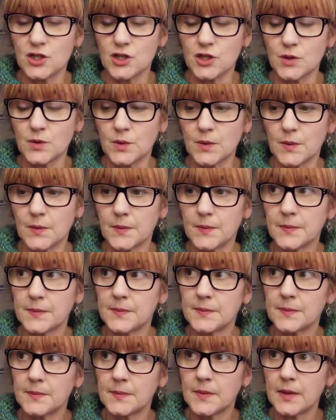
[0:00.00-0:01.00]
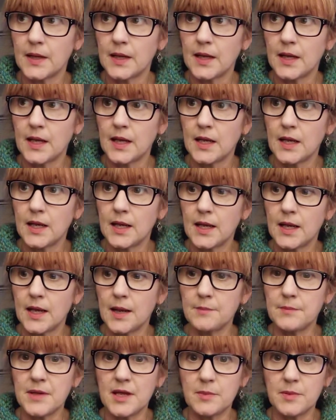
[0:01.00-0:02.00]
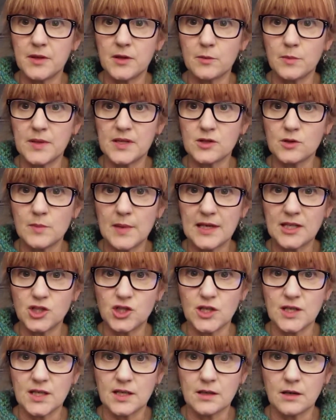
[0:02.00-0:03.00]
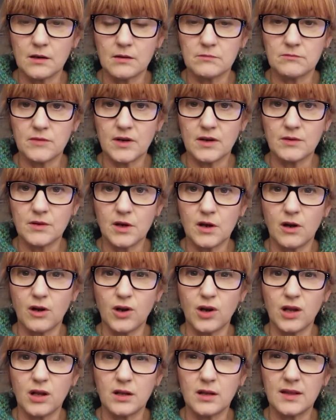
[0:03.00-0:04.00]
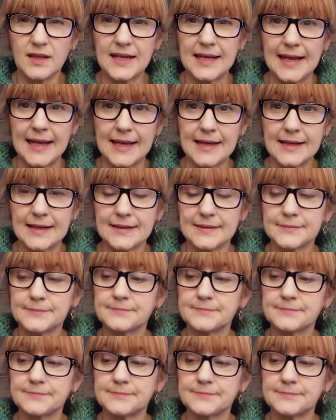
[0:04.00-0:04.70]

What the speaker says: do. And maybe there'll be some edging around the collar and the neck.